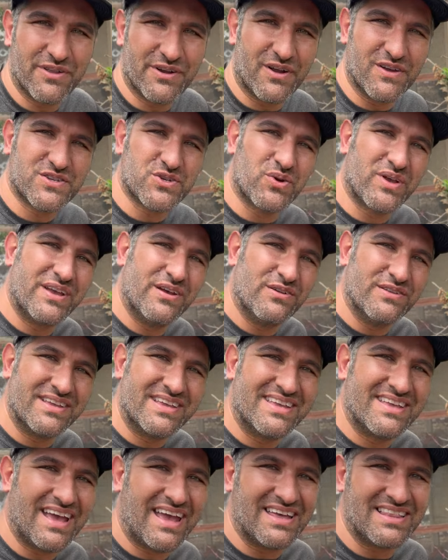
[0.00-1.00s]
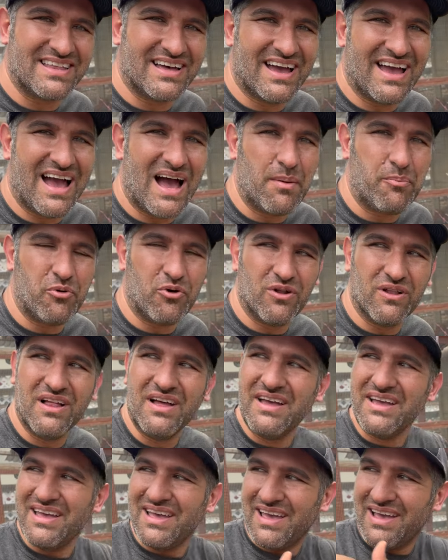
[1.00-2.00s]
It also killed a Gala apple
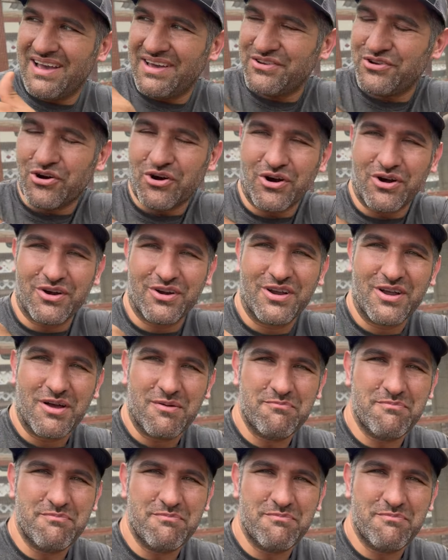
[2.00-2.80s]
and our,